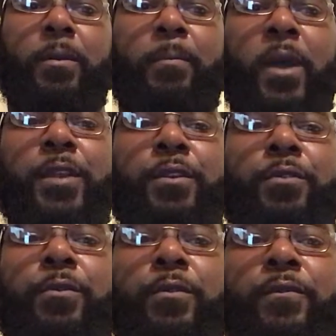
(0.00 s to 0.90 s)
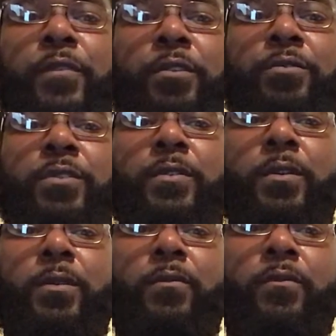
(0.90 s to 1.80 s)
Binaural fusion,
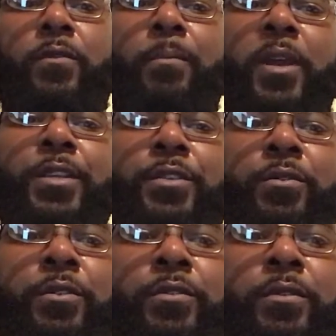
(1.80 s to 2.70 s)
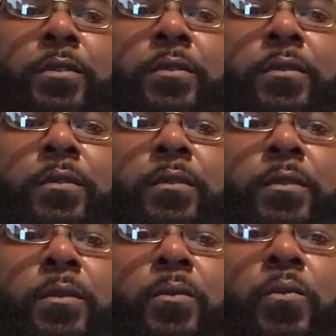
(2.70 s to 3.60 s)
from my source,
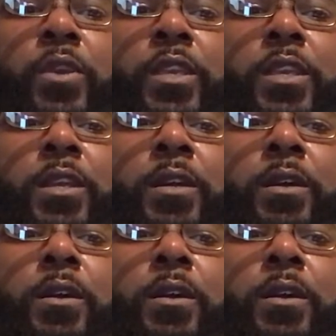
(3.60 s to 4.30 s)
wikia.org,